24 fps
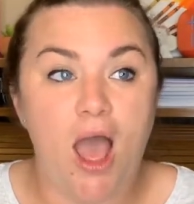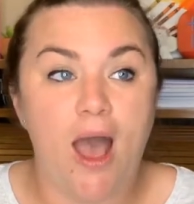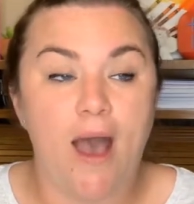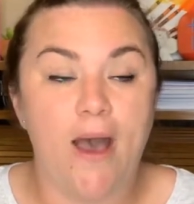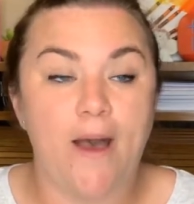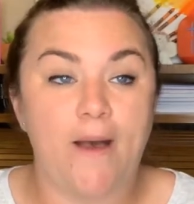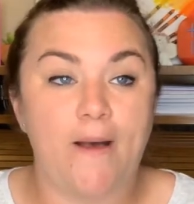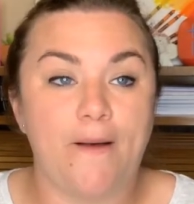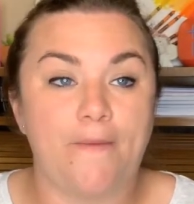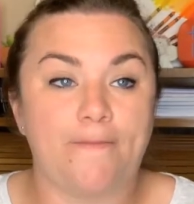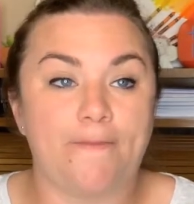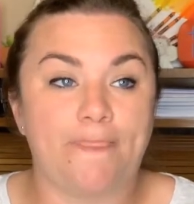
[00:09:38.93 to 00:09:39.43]

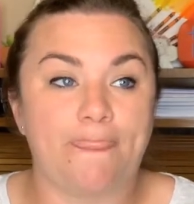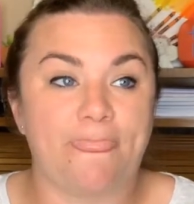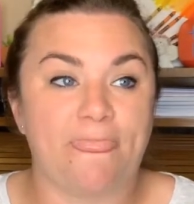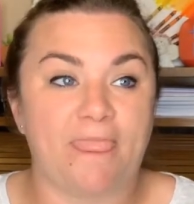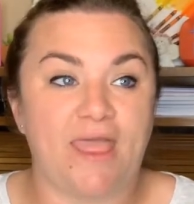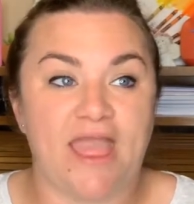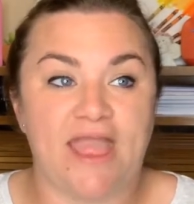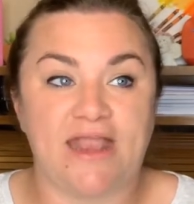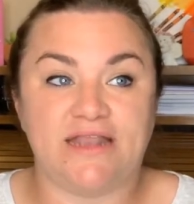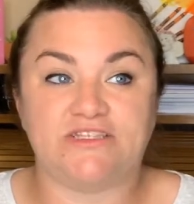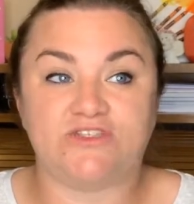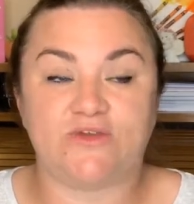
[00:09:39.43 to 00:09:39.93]
Um,
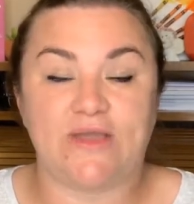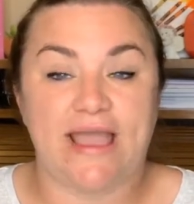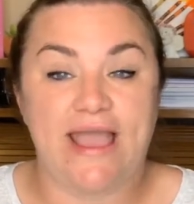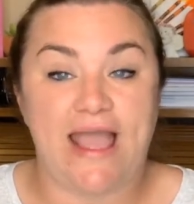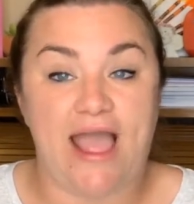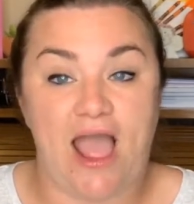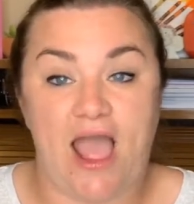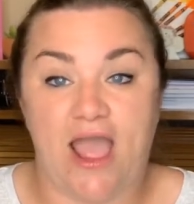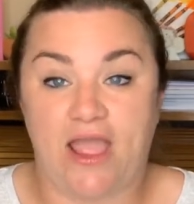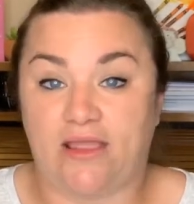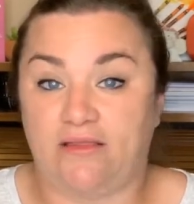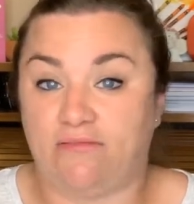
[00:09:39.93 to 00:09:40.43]
and so
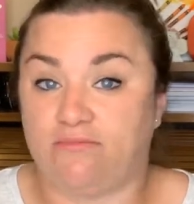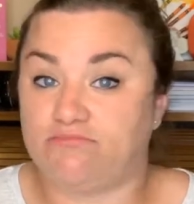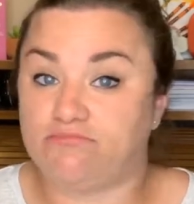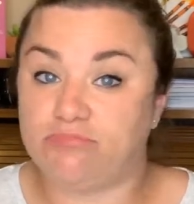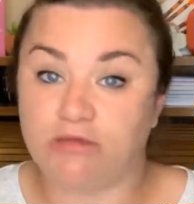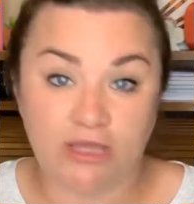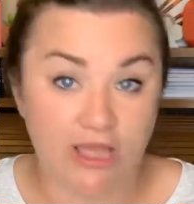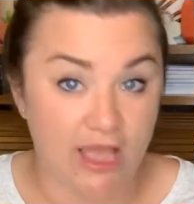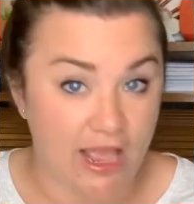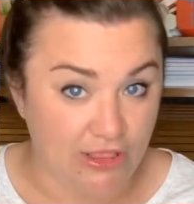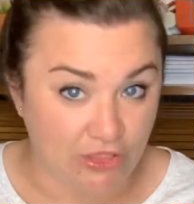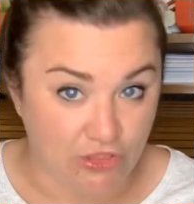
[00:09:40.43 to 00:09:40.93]
I, I,
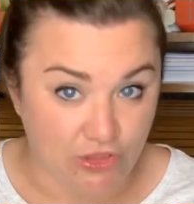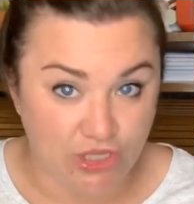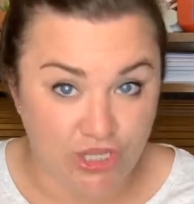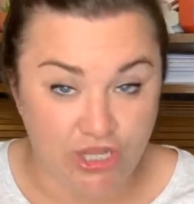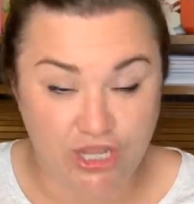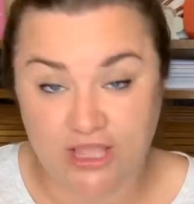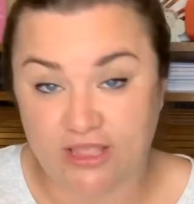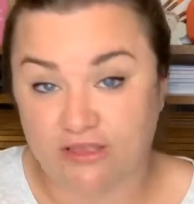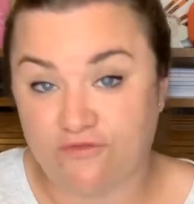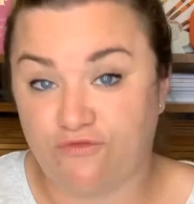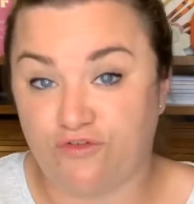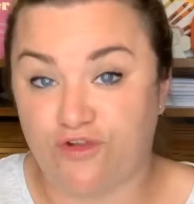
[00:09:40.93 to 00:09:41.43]
I
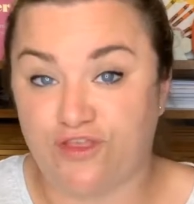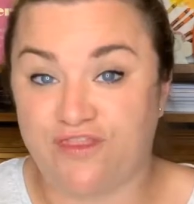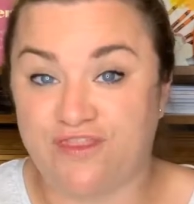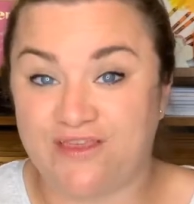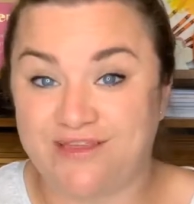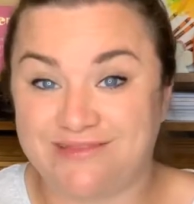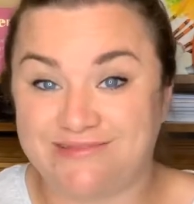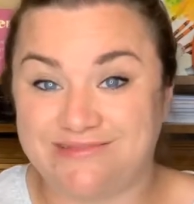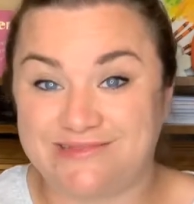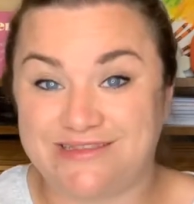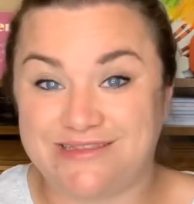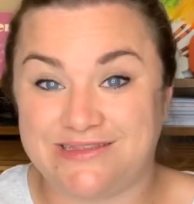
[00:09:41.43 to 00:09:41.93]
look for
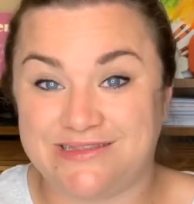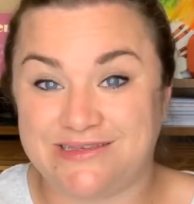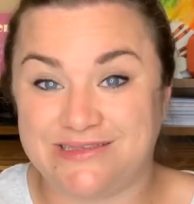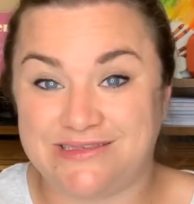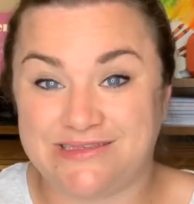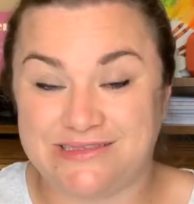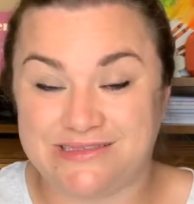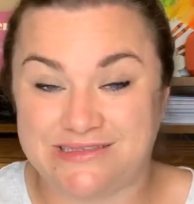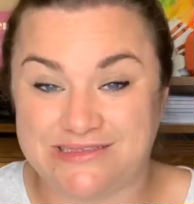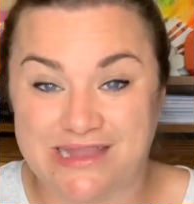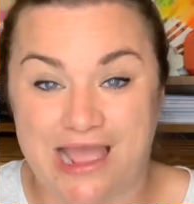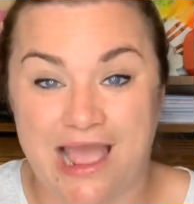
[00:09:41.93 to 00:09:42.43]
the, the
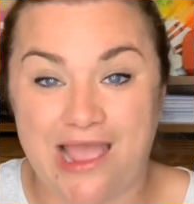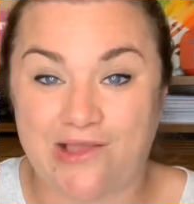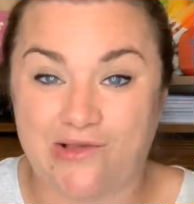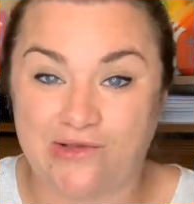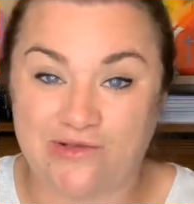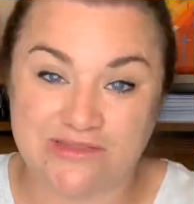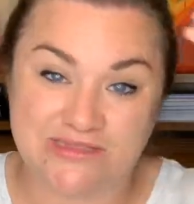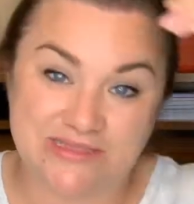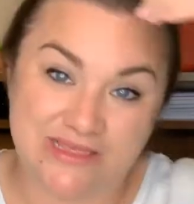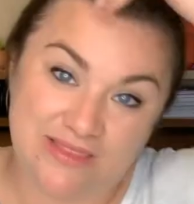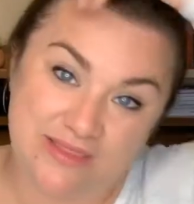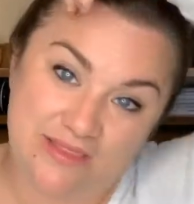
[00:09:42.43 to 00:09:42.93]

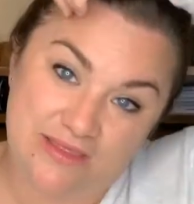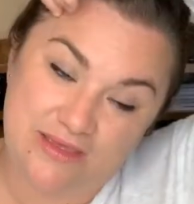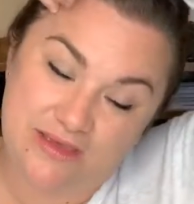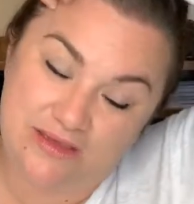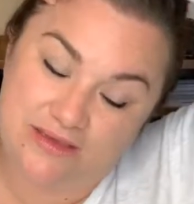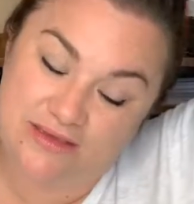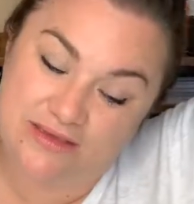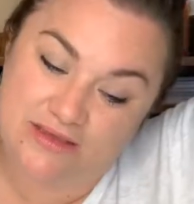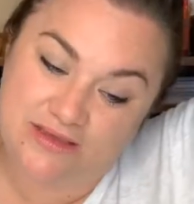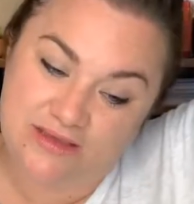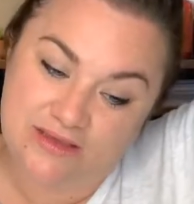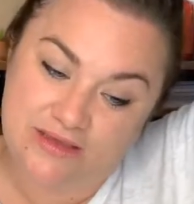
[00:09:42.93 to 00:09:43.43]
styles and
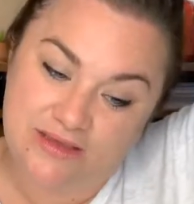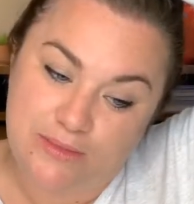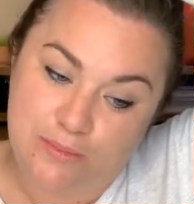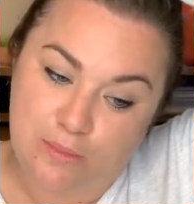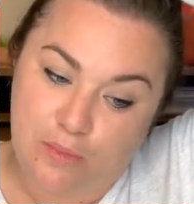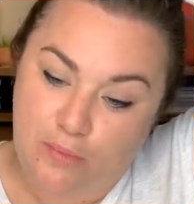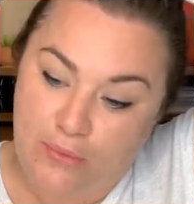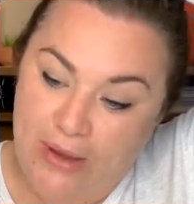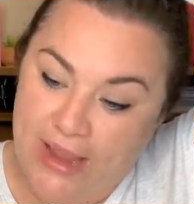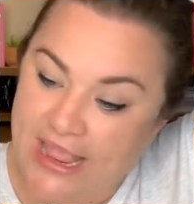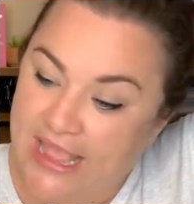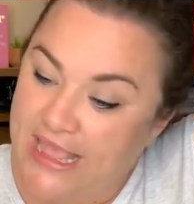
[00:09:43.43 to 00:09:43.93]
the
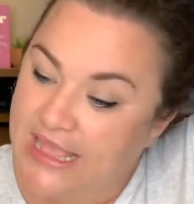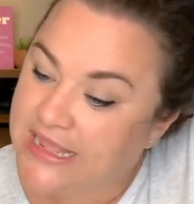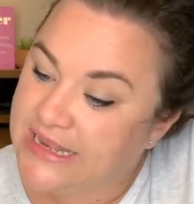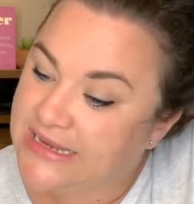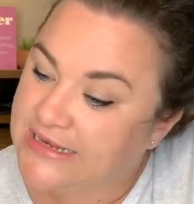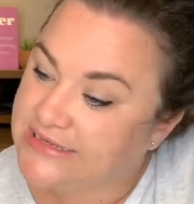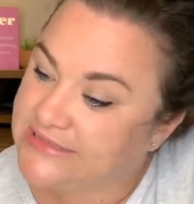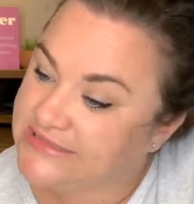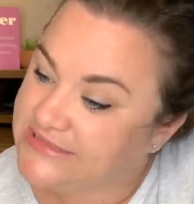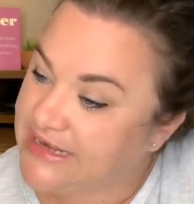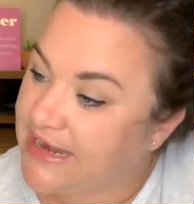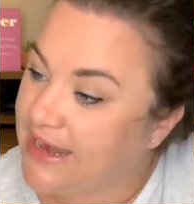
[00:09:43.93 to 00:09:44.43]

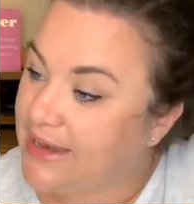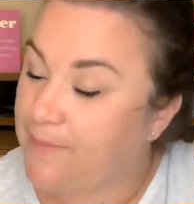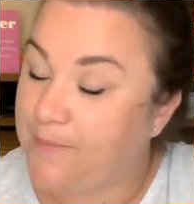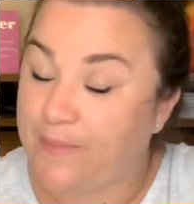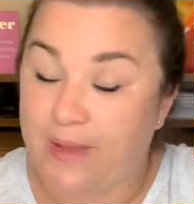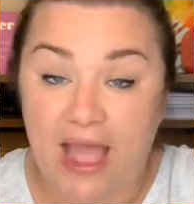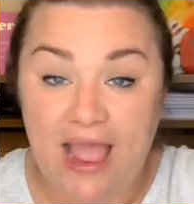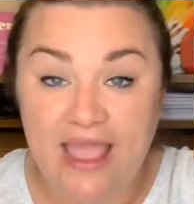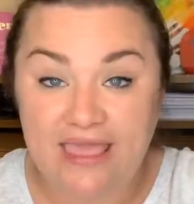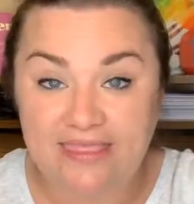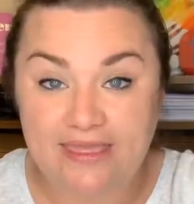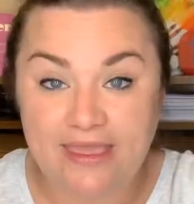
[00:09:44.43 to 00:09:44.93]
brands and I
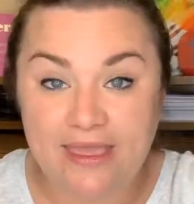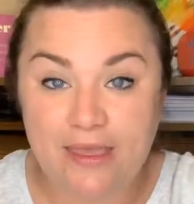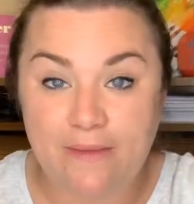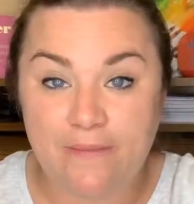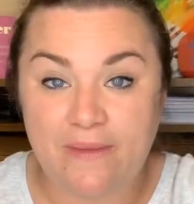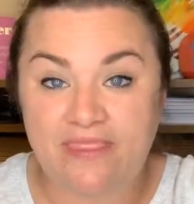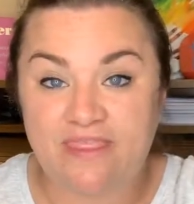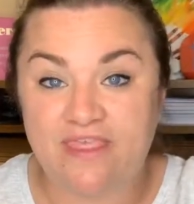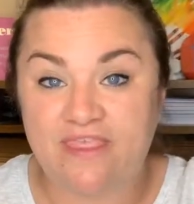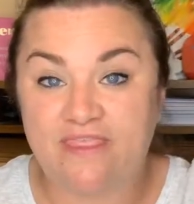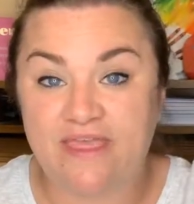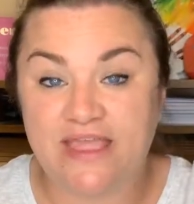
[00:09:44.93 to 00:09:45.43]
buy
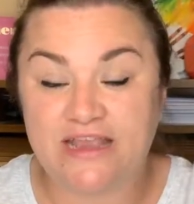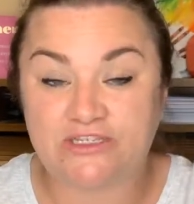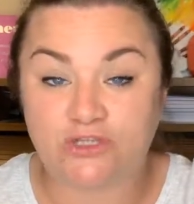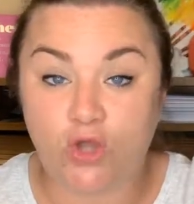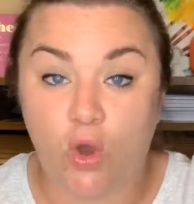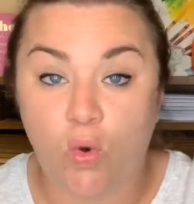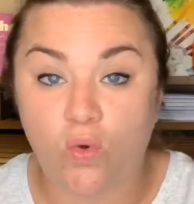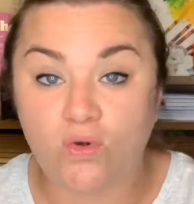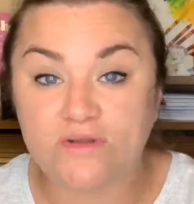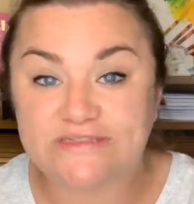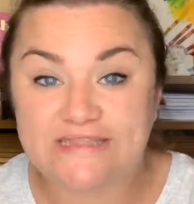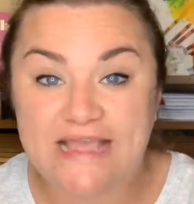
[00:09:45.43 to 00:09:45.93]
them and then they
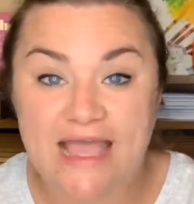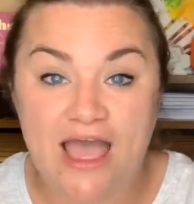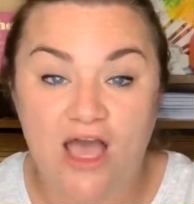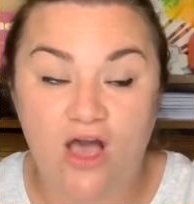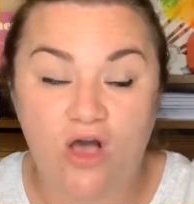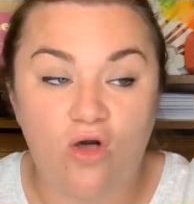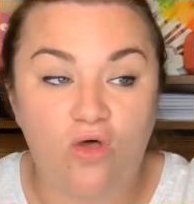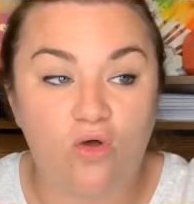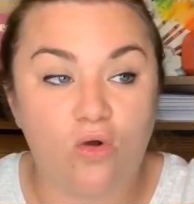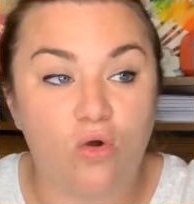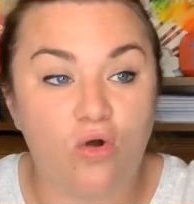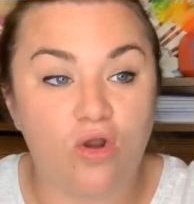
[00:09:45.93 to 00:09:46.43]
don't
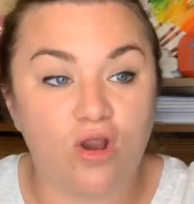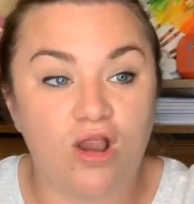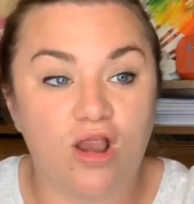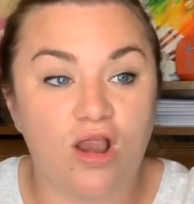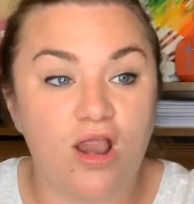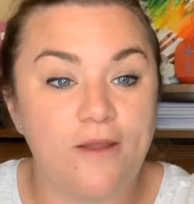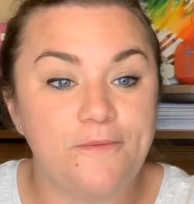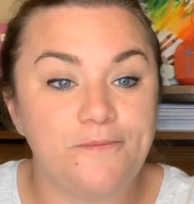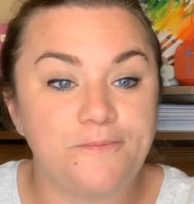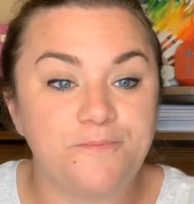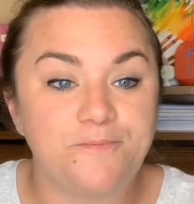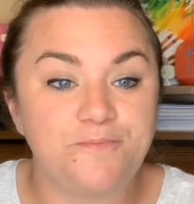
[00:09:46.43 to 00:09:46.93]
sell
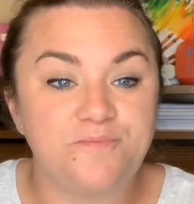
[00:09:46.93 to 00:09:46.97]
or